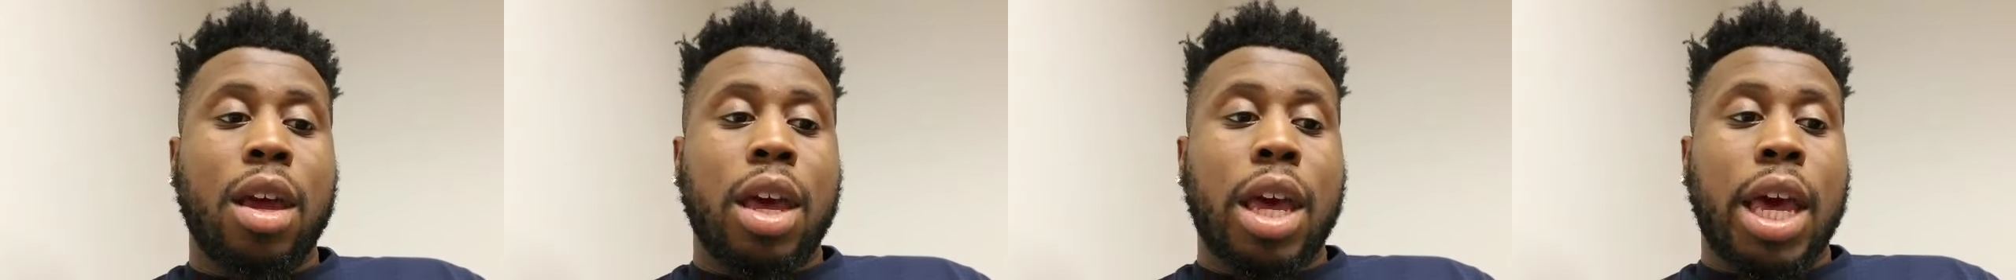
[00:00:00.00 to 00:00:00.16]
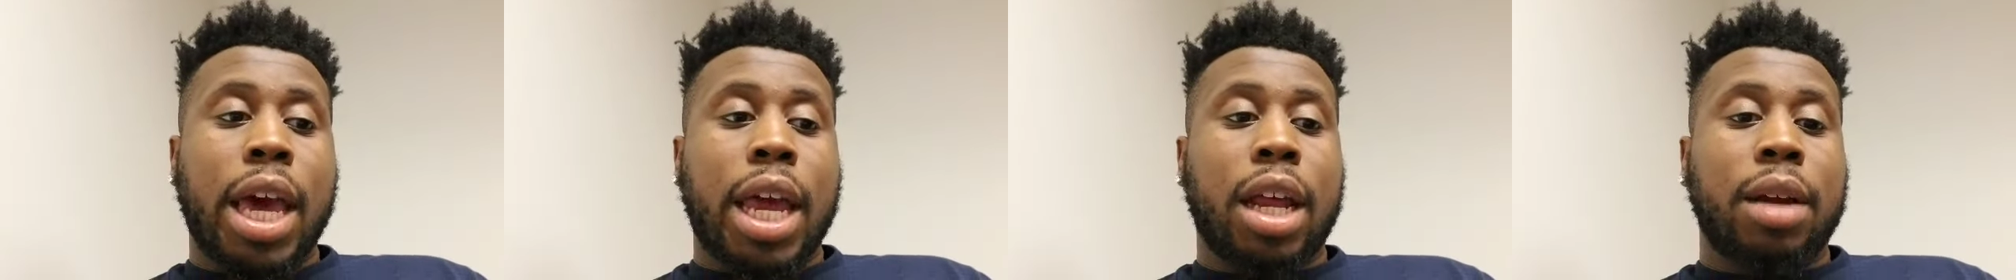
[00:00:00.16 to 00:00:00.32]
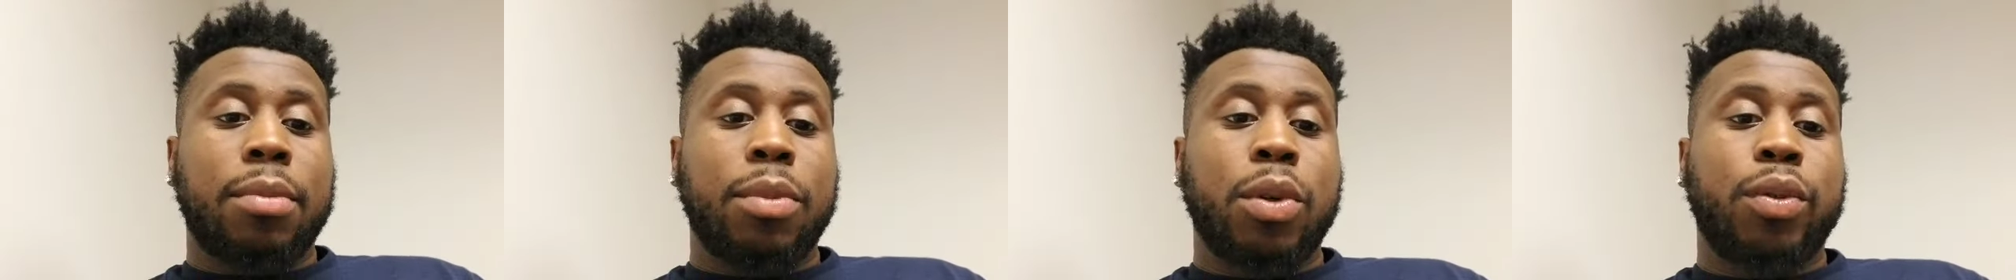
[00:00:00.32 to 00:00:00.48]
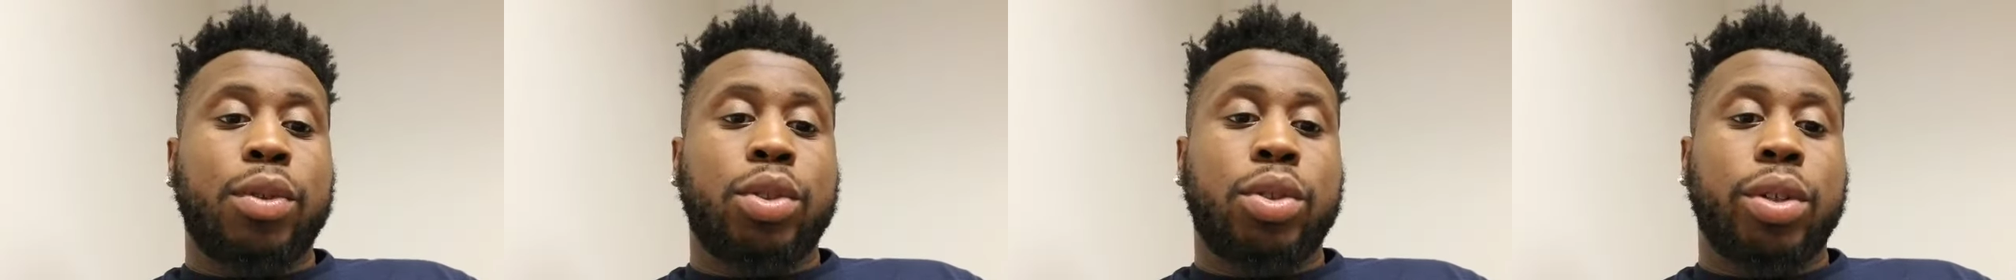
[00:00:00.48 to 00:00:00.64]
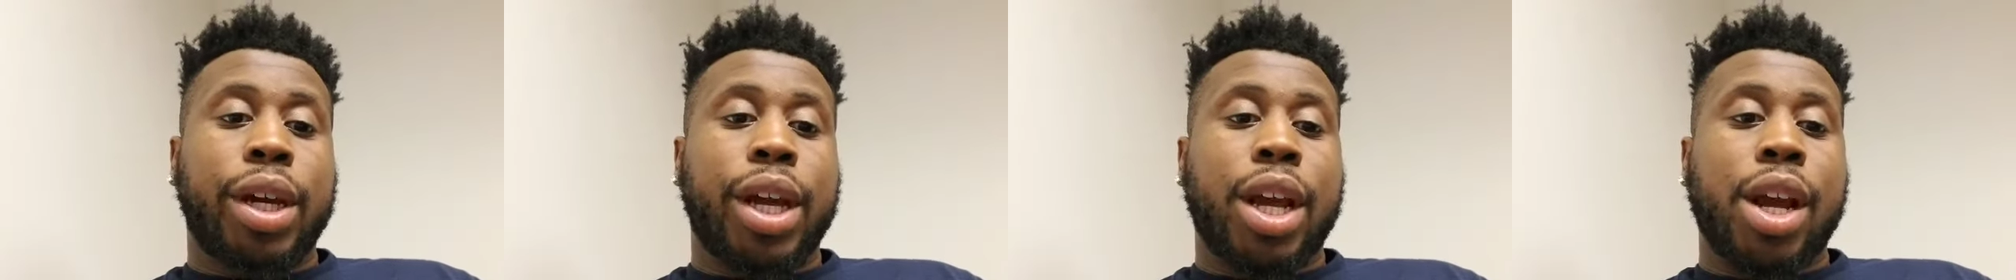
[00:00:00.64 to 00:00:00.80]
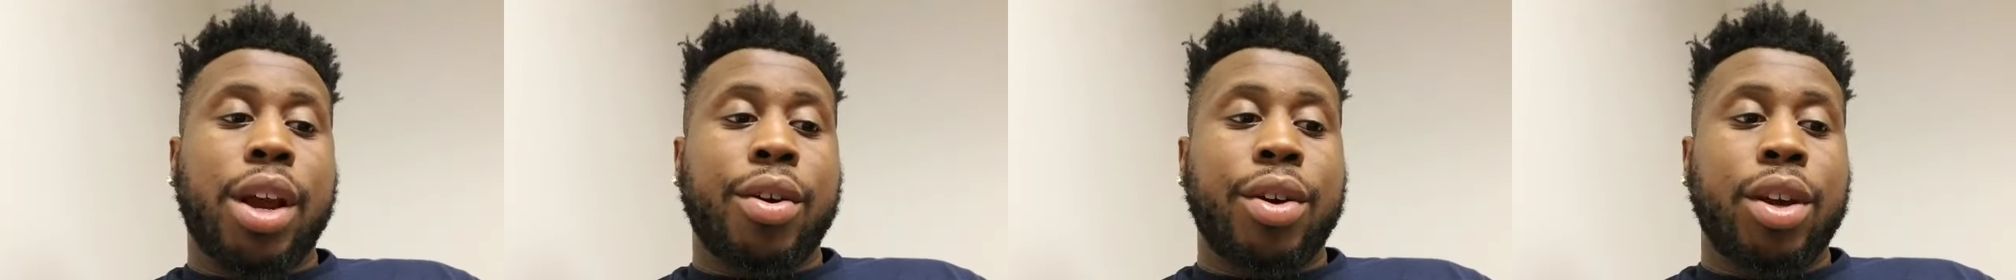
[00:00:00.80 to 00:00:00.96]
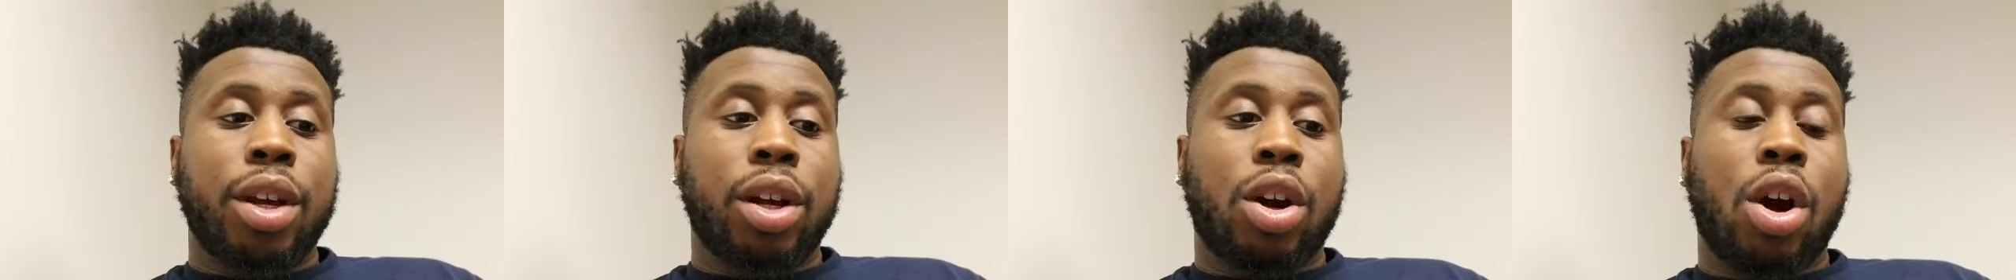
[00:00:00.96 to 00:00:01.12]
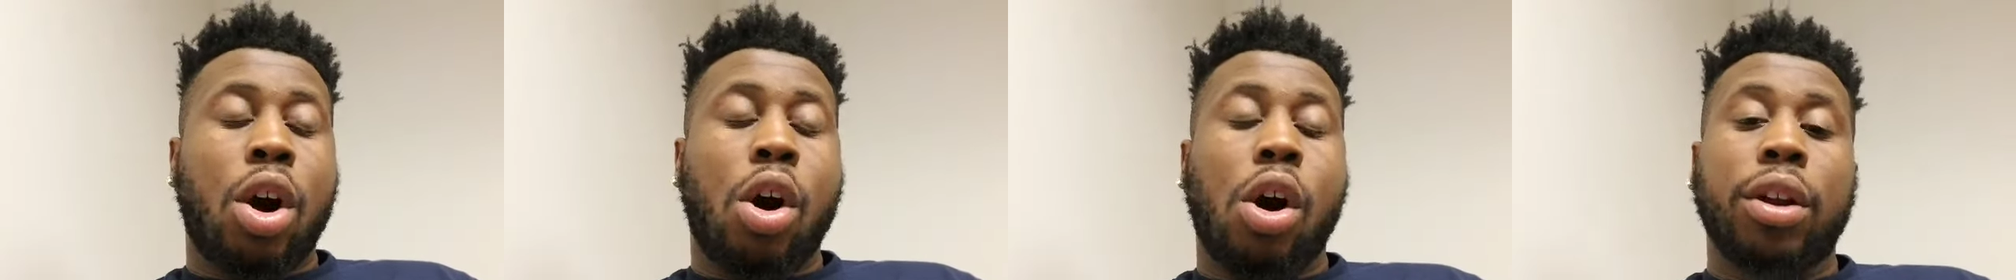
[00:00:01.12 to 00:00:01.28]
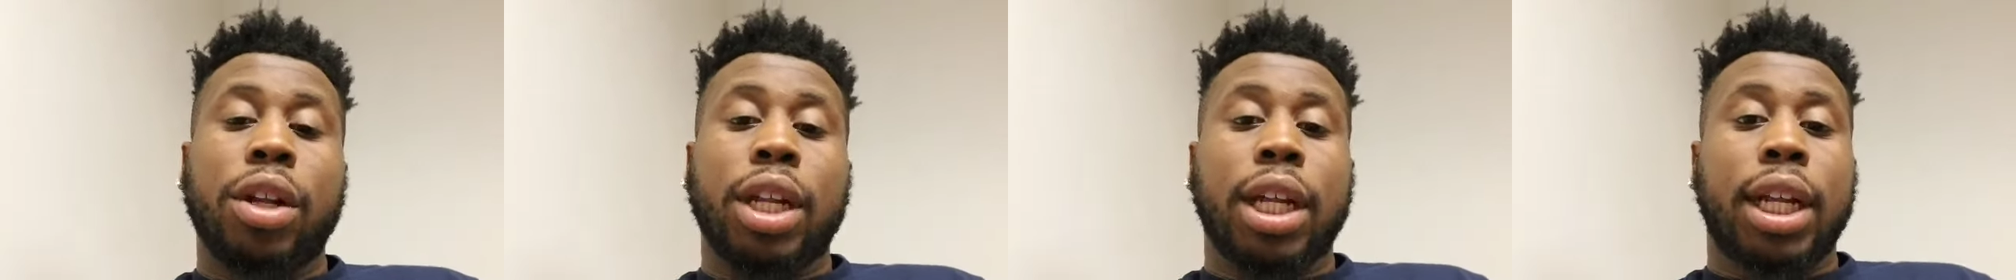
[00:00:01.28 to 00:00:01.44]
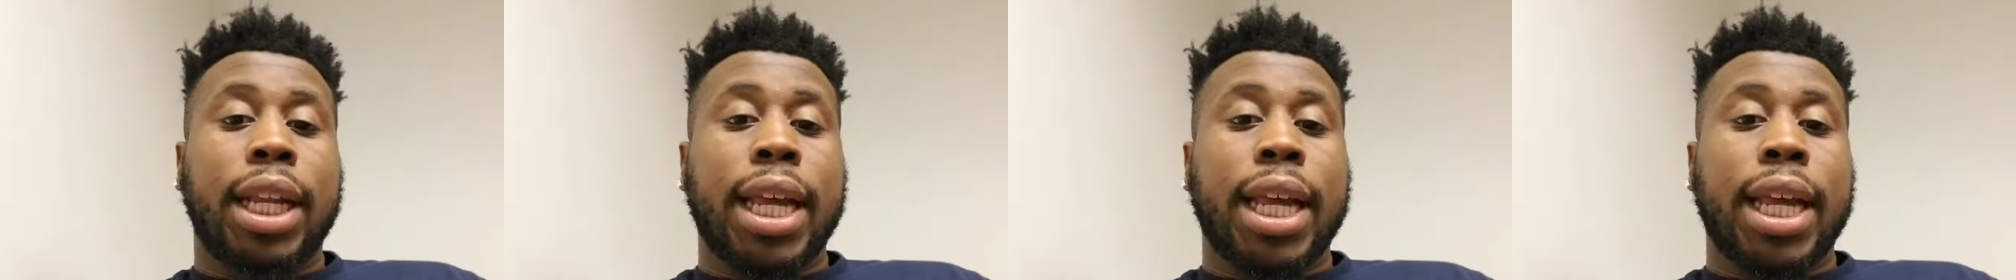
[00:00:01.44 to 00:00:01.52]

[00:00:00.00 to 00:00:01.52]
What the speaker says: and I moved to an area called the